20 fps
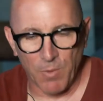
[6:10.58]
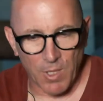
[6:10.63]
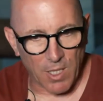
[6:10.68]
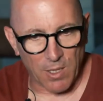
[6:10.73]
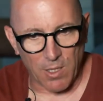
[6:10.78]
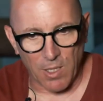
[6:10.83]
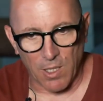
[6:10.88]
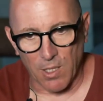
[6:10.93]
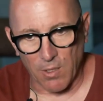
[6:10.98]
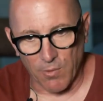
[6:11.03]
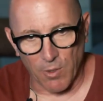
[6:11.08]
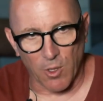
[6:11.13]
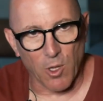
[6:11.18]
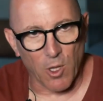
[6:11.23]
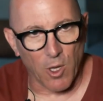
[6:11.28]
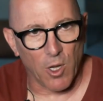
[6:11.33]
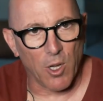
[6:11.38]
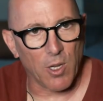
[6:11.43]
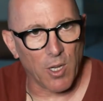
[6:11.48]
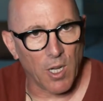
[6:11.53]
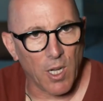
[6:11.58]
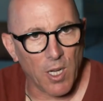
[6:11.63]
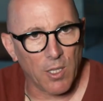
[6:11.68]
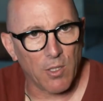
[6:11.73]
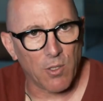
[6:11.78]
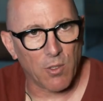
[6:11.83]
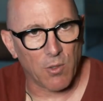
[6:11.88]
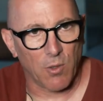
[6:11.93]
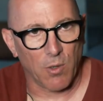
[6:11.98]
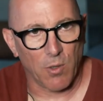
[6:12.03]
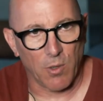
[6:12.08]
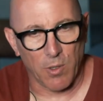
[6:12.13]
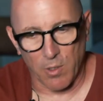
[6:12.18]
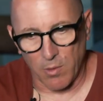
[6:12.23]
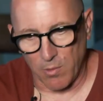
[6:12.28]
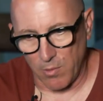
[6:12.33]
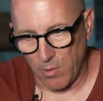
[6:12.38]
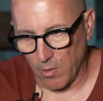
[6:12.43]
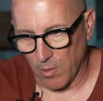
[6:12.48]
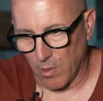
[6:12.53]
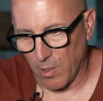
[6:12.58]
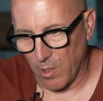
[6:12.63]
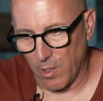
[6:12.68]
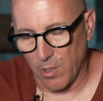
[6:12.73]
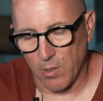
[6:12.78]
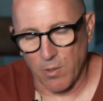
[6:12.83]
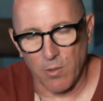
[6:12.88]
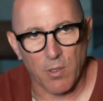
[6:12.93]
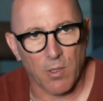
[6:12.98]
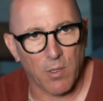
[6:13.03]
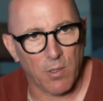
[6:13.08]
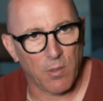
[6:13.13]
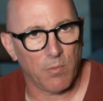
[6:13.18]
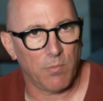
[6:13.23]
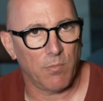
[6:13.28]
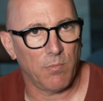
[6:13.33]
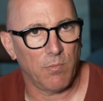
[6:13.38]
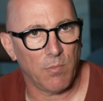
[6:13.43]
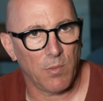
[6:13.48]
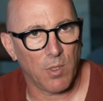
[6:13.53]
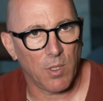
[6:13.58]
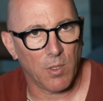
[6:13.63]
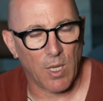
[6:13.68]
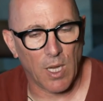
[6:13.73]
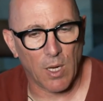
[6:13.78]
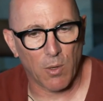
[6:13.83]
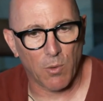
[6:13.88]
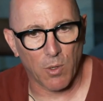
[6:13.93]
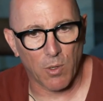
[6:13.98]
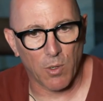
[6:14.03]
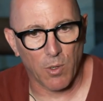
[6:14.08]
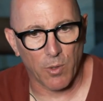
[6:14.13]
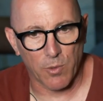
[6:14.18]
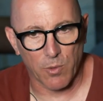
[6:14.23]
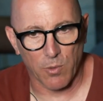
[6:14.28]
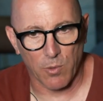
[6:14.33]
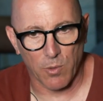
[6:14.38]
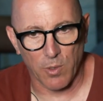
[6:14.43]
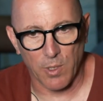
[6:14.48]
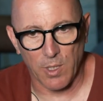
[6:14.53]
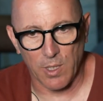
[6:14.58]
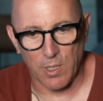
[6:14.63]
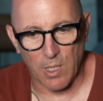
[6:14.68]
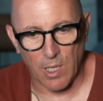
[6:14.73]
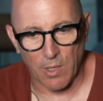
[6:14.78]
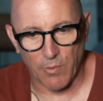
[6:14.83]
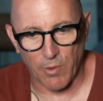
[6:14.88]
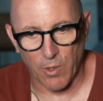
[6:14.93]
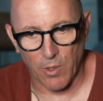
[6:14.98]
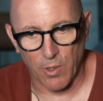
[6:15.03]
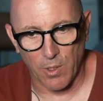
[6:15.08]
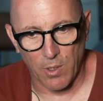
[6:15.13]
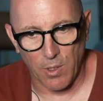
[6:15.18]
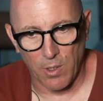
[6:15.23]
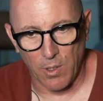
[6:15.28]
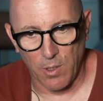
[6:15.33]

at the end of a long hunt or a long agricultural endeavor,